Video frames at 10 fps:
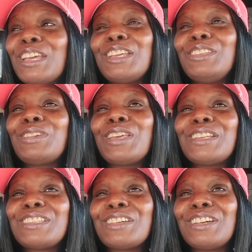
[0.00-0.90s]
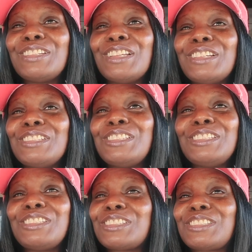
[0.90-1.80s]
And you can't tell her nothing.
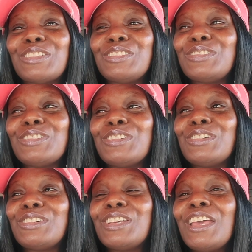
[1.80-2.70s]
She just don't, ooh.